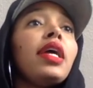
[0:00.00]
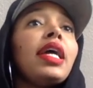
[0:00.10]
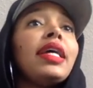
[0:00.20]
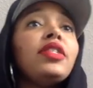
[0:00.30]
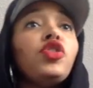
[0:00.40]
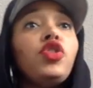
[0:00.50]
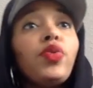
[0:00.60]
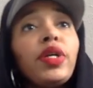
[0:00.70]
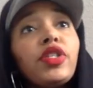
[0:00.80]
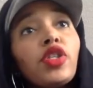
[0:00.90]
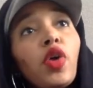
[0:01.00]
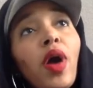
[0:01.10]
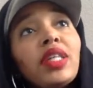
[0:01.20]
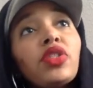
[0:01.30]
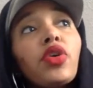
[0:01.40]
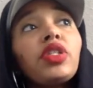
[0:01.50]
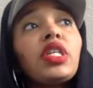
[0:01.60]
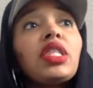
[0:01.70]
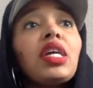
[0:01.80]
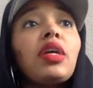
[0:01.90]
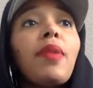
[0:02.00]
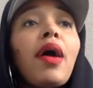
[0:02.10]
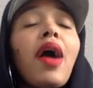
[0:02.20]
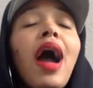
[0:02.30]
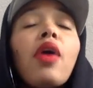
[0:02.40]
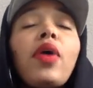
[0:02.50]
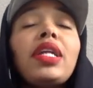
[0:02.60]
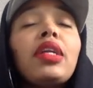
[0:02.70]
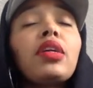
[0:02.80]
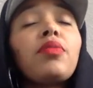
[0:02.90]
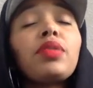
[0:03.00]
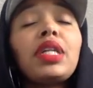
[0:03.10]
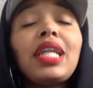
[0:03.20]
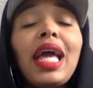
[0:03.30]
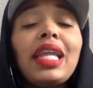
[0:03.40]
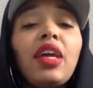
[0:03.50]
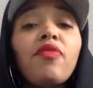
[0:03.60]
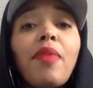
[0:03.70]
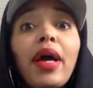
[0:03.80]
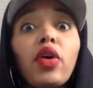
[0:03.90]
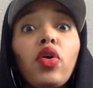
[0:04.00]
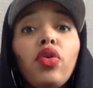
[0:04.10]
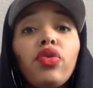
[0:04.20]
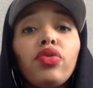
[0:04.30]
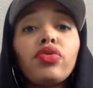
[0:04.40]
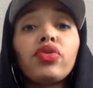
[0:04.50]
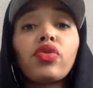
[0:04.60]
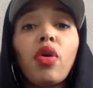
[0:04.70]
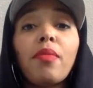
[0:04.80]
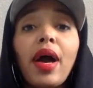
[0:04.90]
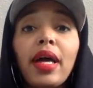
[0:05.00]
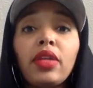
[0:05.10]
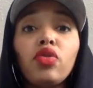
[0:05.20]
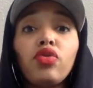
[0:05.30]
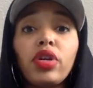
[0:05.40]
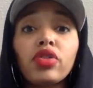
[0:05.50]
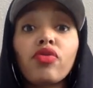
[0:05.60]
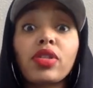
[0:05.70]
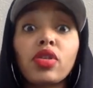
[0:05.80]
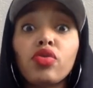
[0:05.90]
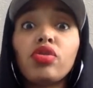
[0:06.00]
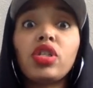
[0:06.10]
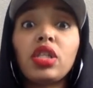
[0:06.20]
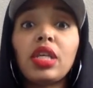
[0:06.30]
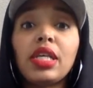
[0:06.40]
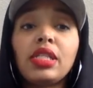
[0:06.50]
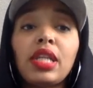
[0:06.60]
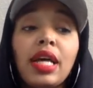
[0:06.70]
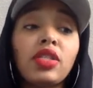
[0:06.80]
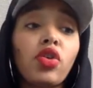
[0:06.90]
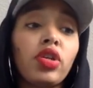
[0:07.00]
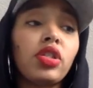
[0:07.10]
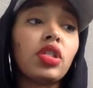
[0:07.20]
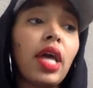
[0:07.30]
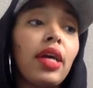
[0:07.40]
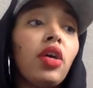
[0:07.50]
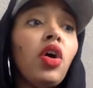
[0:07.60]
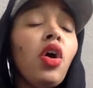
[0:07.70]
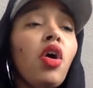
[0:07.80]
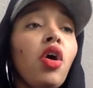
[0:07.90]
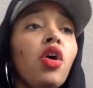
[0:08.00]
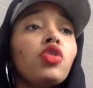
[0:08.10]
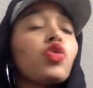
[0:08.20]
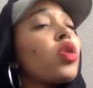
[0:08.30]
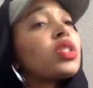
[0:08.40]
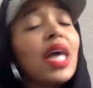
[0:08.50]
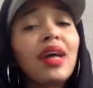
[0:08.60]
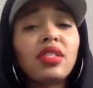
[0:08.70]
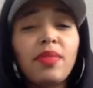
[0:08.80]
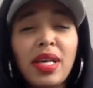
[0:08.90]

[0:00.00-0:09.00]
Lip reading: in doing so, I started to think about how I didn't complete any of my goals on my New Year's resolution list. And I started to talk down to